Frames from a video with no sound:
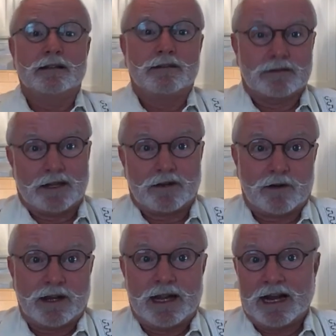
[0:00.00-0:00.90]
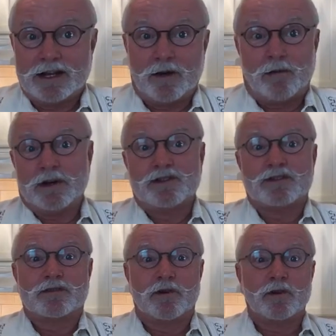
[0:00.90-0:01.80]
it's like, okay, I don't want to
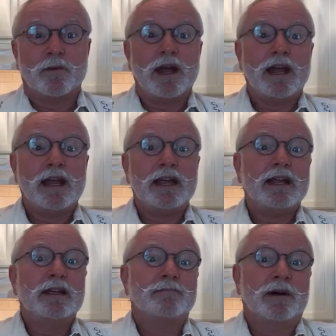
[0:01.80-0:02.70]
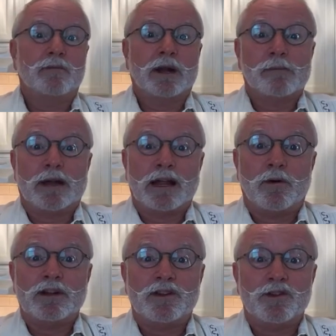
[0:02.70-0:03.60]
just throw it away, but what am I
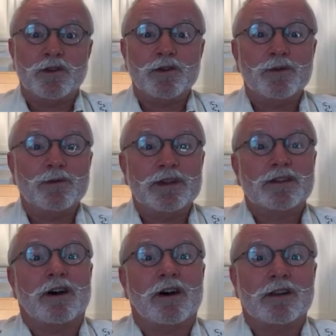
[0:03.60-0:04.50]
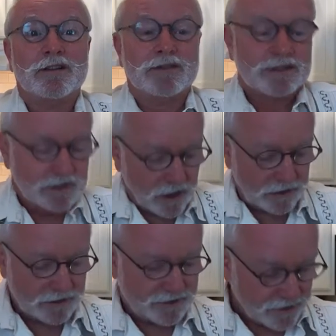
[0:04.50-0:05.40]
going to do with all of this
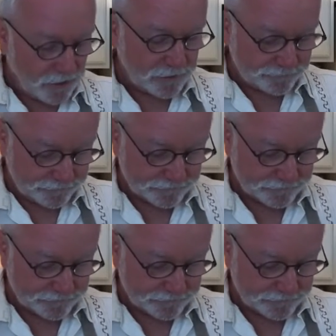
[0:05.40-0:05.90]
garlic? So